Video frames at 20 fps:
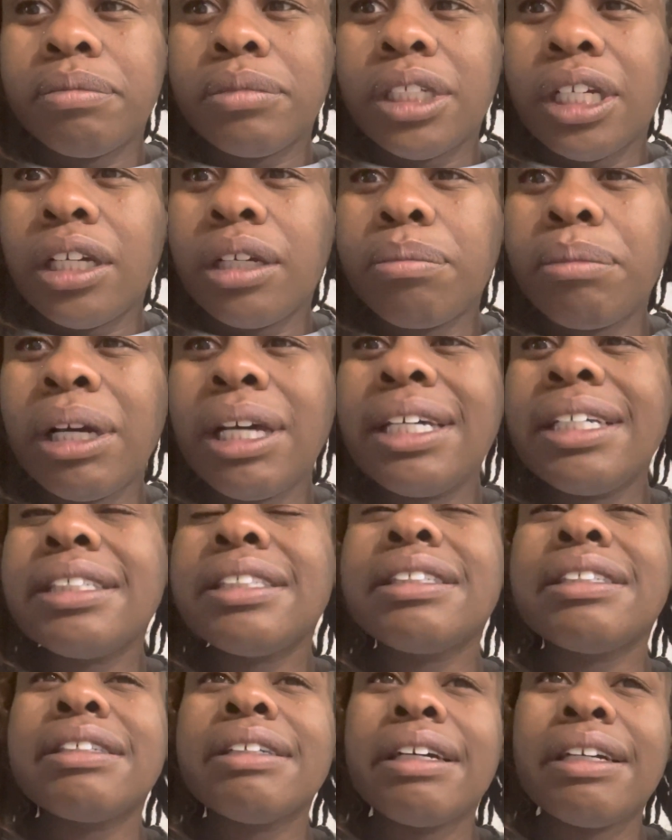Am I
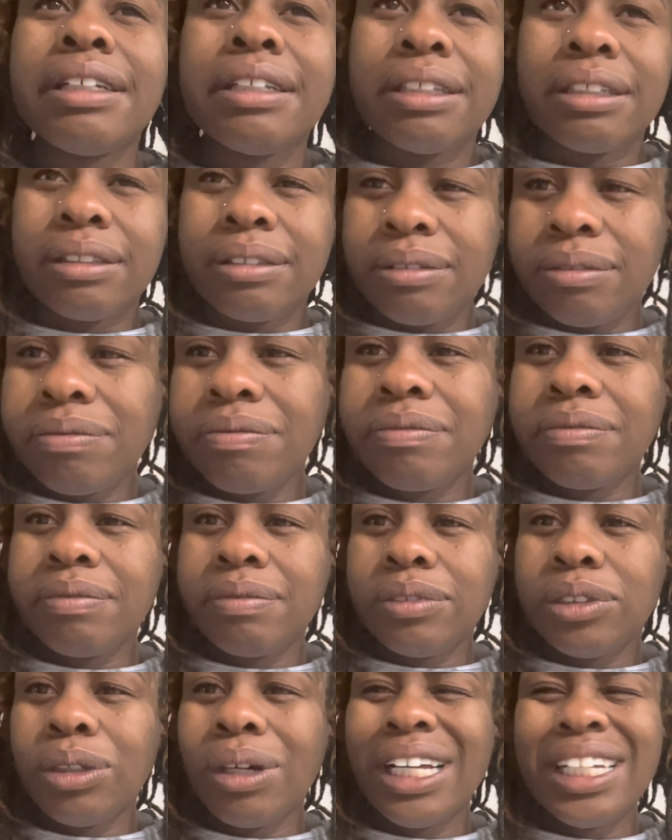excited?
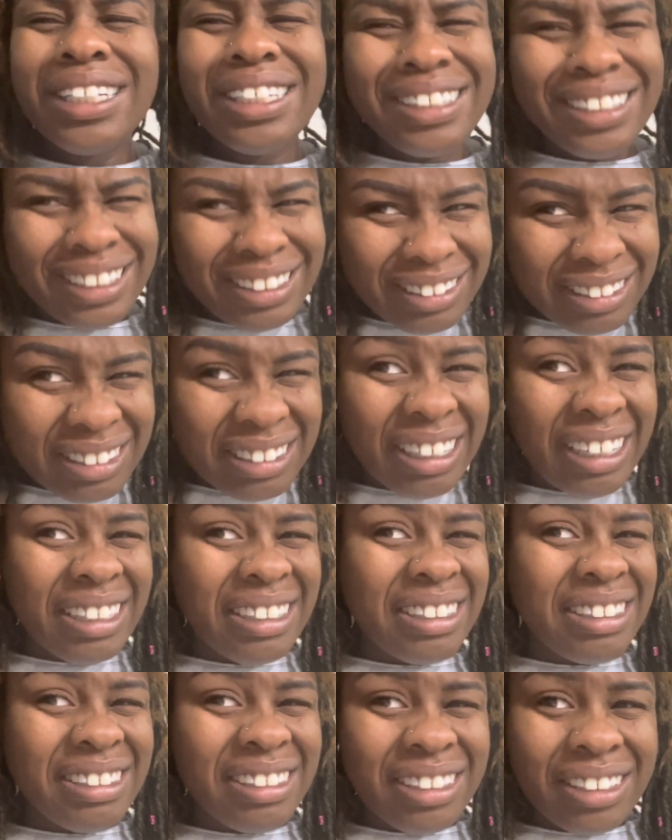Do I look
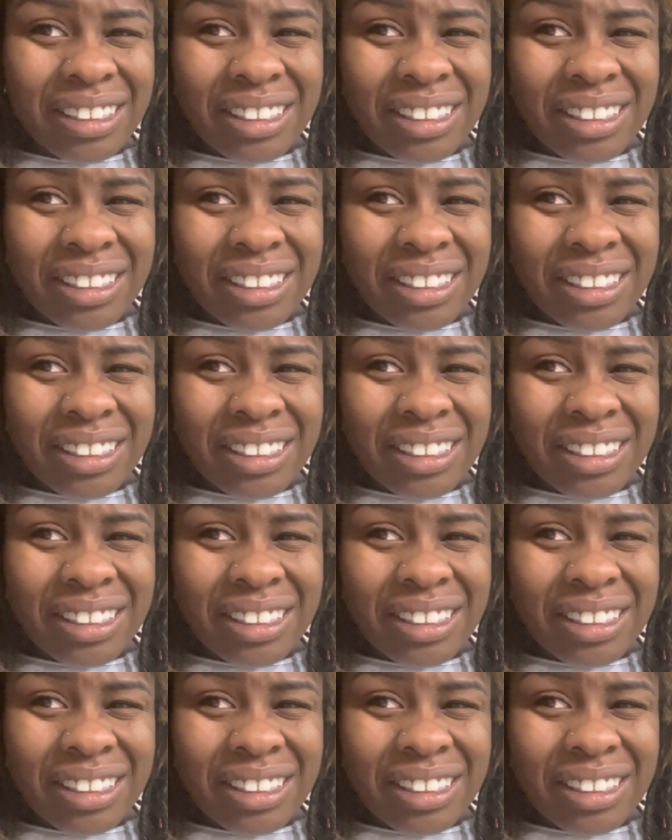excited?